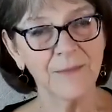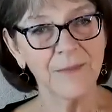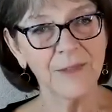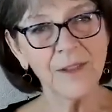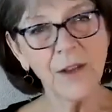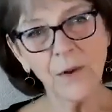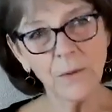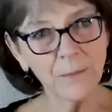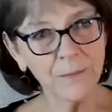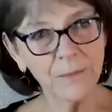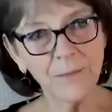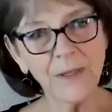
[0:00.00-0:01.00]
So,
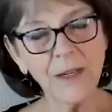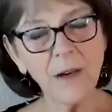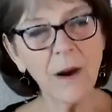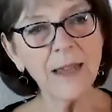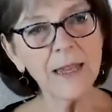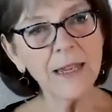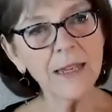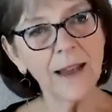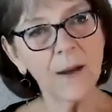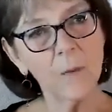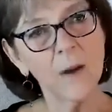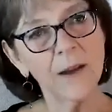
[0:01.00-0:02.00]
I think
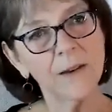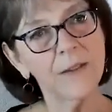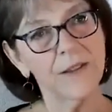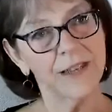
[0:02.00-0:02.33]
that one of the